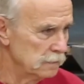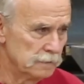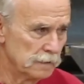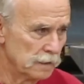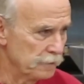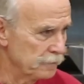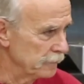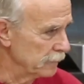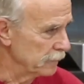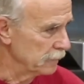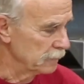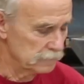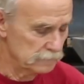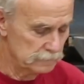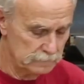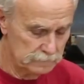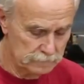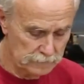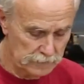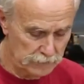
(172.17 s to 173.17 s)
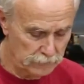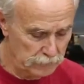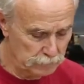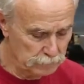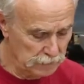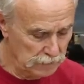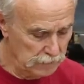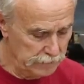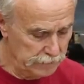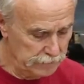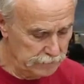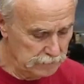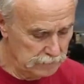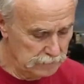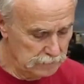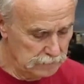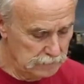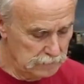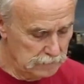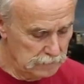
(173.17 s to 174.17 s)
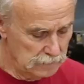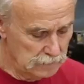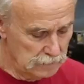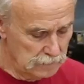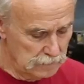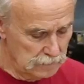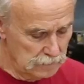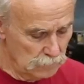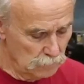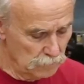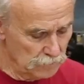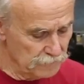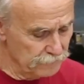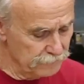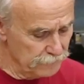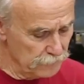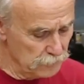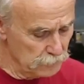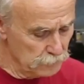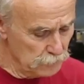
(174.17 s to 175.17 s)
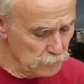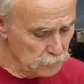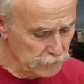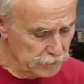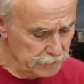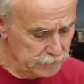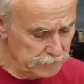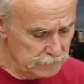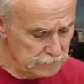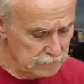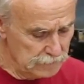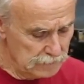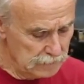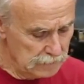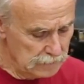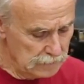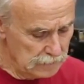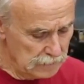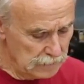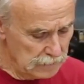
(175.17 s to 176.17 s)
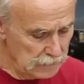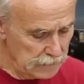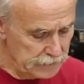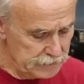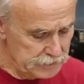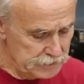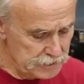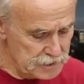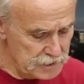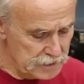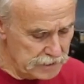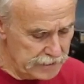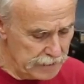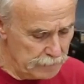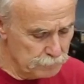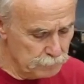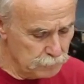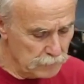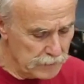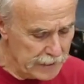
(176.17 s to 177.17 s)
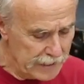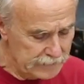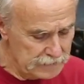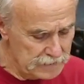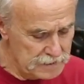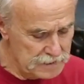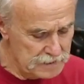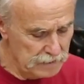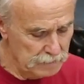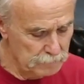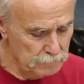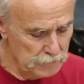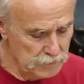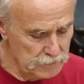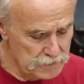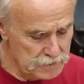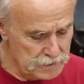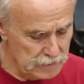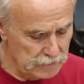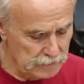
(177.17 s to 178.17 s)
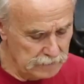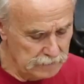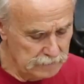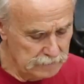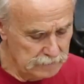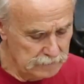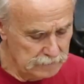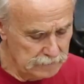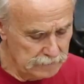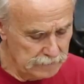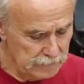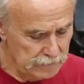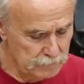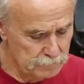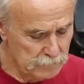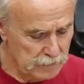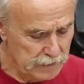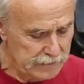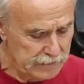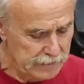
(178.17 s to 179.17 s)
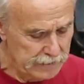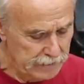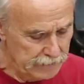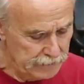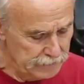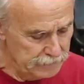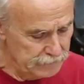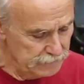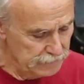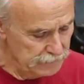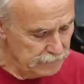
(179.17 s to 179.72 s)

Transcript: nothing, he replied, with a firm grin. I just kept practicing music in my head,